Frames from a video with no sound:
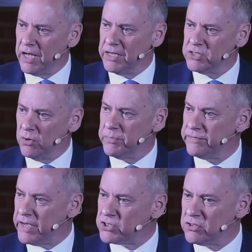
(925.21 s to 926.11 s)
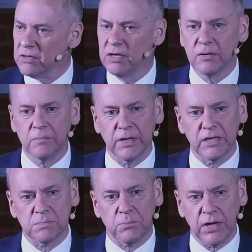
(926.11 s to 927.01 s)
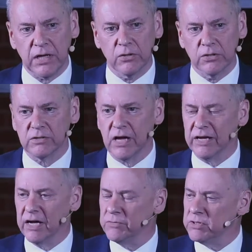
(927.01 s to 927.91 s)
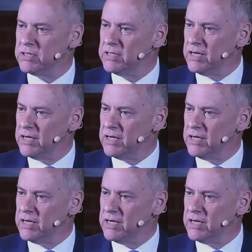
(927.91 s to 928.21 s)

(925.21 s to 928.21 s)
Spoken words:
It's not perfection, but it's pretty good. And I would,